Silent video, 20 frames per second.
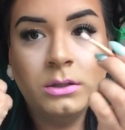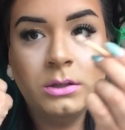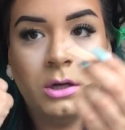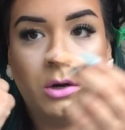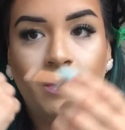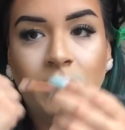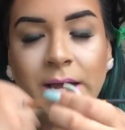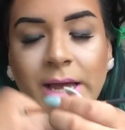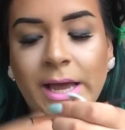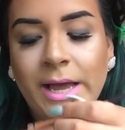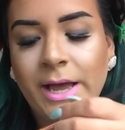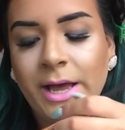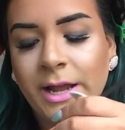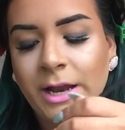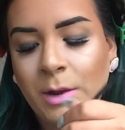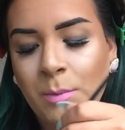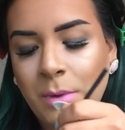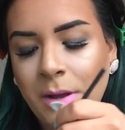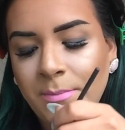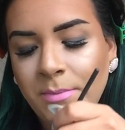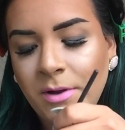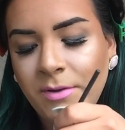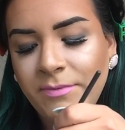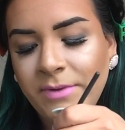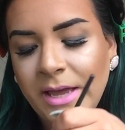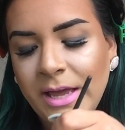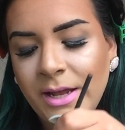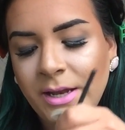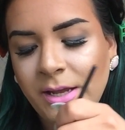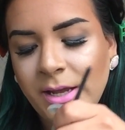go ahead and wipe off
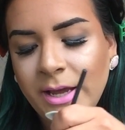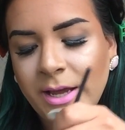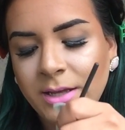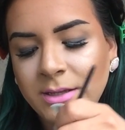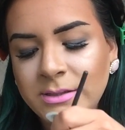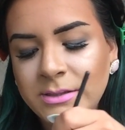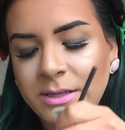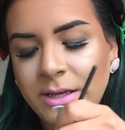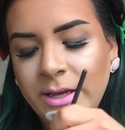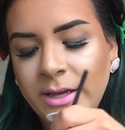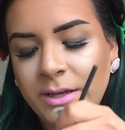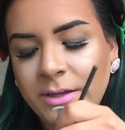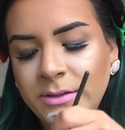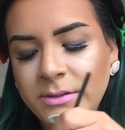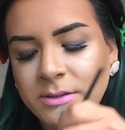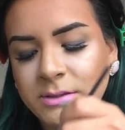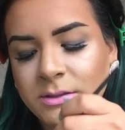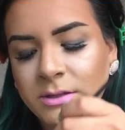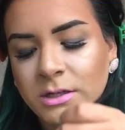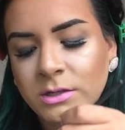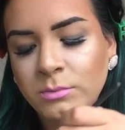any excess.